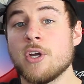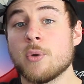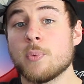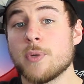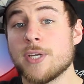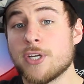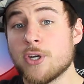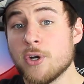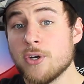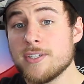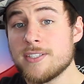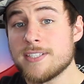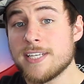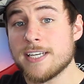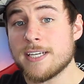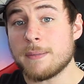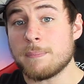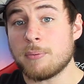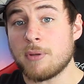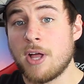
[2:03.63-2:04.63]
We could
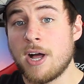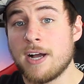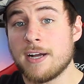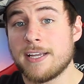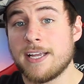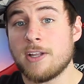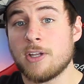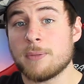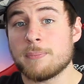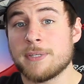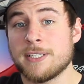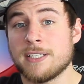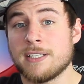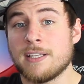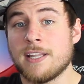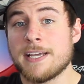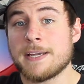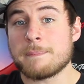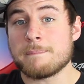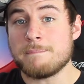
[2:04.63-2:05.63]
take a block element
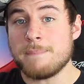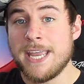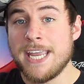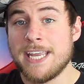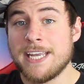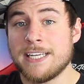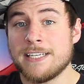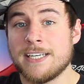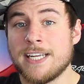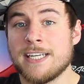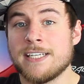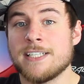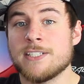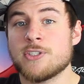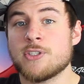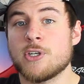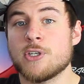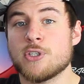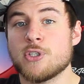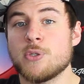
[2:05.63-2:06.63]
like main and
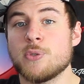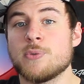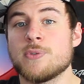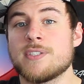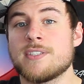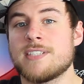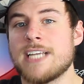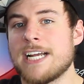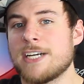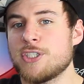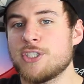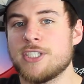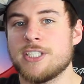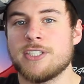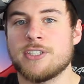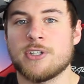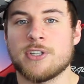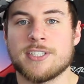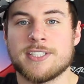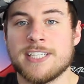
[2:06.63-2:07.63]
insert two
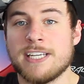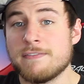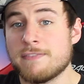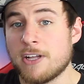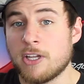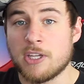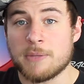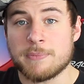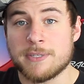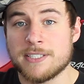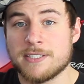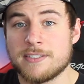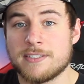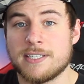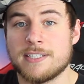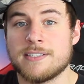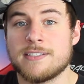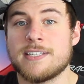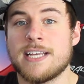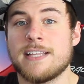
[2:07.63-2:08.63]
section or div elements
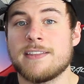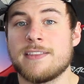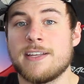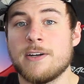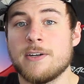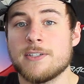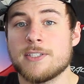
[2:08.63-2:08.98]
and set their